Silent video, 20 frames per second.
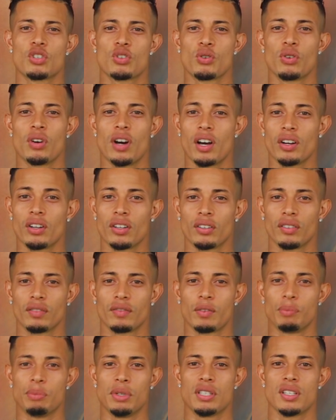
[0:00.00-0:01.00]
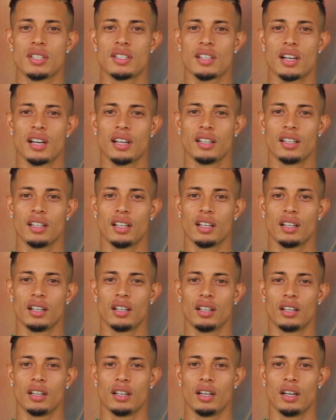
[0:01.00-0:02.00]
a true honor for me to sign
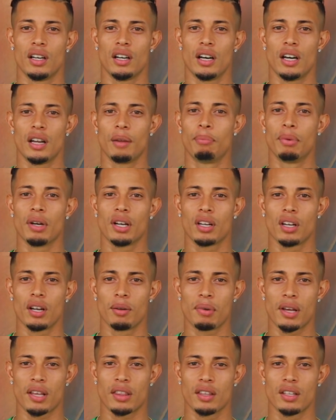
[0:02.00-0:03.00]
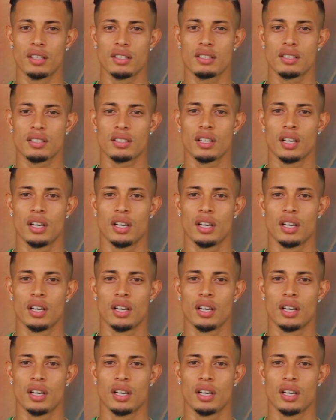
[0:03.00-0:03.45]
uh, at a big club like this.